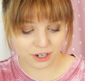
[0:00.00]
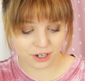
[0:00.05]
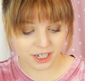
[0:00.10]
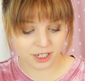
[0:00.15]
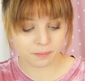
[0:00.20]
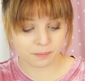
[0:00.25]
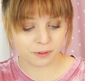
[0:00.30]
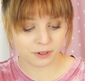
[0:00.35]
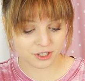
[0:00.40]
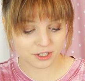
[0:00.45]

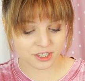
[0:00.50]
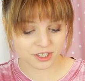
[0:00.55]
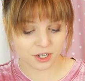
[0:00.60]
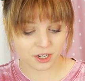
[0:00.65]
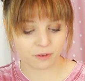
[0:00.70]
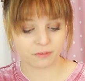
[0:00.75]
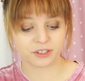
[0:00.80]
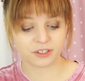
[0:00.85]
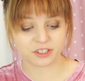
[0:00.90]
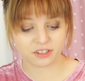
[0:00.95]
tried to push
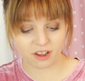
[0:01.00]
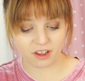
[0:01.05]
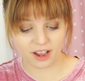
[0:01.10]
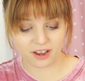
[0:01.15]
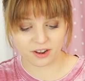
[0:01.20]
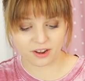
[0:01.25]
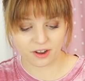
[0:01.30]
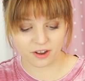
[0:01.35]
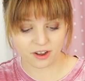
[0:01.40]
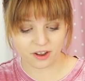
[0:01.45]
itself
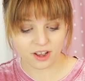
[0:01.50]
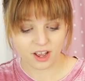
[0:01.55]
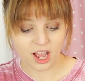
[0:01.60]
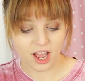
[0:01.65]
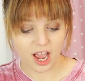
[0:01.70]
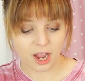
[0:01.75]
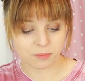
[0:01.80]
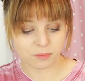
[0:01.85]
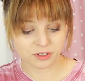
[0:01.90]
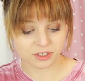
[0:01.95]
inside her
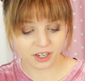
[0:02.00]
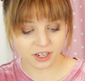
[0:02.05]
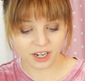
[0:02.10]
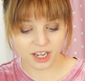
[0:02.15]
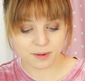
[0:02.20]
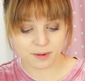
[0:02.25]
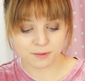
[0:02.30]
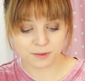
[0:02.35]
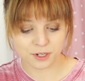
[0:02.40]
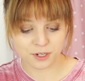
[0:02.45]
and was
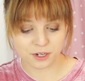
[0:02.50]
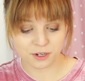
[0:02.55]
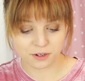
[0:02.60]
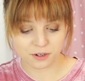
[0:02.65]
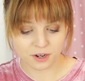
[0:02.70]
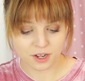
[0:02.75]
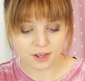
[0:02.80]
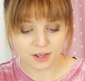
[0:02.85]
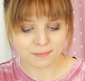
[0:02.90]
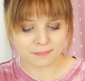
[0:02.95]
unable
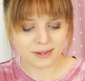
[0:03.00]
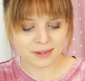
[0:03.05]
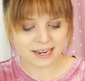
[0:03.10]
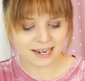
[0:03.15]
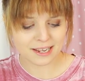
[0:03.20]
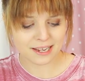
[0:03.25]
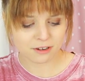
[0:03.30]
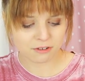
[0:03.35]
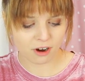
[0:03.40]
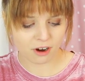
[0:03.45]
to,
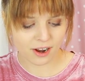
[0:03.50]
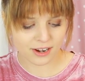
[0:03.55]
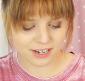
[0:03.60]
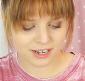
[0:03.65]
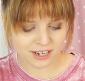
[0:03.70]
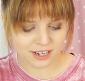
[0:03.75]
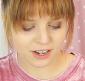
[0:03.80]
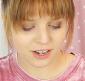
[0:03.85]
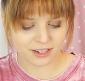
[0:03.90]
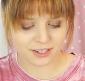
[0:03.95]
merely
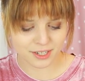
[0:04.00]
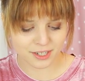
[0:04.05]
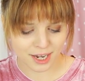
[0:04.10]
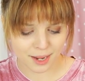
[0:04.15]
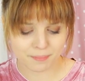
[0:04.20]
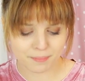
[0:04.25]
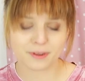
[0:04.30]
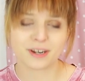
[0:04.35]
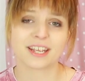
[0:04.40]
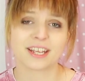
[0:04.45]
grinding her
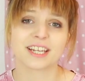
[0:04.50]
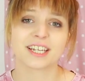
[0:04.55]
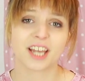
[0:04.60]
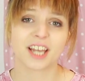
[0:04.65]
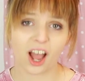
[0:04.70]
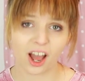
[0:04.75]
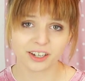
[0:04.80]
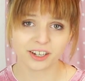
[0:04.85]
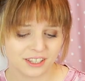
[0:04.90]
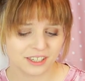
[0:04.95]
dampening
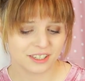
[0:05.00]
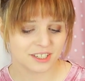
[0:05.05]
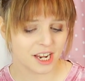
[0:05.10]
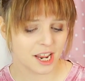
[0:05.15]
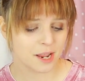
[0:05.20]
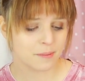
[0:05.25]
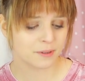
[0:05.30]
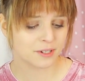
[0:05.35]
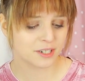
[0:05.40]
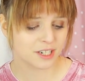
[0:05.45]
the
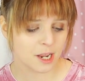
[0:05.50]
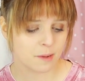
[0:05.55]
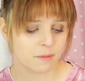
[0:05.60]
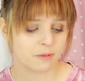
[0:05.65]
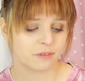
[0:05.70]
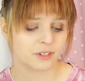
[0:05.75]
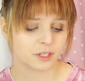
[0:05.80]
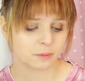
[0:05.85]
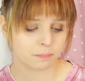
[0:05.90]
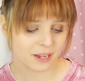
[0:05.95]
tapered tip
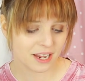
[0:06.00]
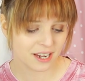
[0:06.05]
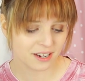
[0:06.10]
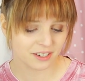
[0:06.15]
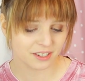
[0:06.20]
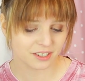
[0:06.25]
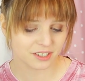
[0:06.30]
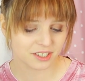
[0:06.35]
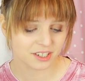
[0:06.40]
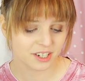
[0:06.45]
of its
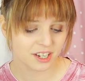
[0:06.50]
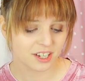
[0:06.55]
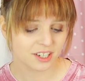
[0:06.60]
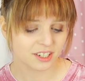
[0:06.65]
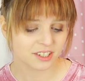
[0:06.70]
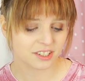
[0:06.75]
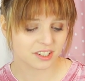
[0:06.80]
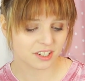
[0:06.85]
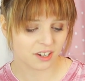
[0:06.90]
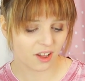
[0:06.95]
penis
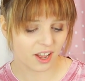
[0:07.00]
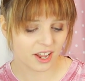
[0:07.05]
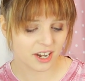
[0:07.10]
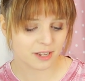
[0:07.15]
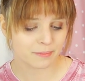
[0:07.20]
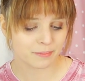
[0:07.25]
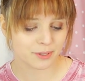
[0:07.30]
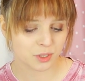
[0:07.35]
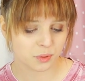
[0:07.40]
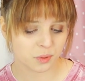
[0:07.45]

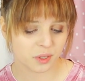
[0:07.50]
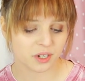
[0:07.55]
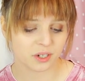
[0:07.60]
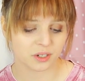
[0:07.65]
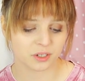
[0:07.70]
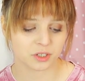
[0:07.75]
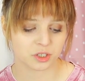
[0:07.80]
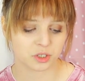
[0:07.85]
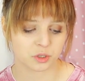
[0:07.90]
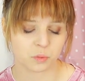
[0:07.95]
sliding between
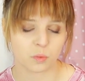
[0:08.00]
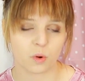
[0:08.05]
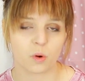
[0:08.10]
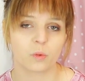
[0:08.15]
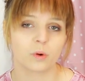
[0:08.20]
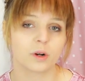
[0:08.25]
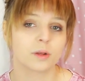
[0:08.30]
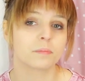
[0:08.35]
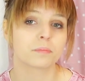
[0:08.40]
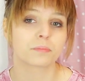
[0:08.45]
her
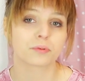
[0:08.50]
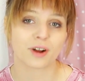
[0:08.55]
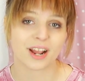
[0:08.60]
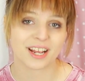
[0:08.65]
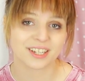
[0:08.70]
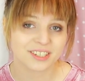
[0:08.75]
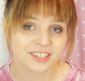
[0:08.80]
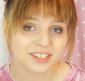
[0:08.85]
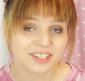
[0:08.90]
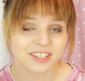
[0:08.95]
swollen
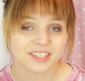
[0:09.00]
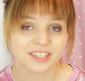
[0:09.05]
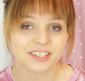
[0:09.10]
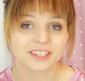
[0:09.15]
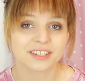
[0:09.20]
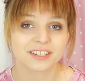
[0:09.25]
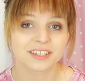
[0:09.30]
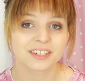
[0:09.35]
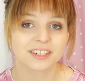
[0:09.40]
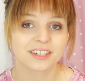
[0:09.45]

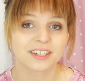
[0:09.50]
breasts.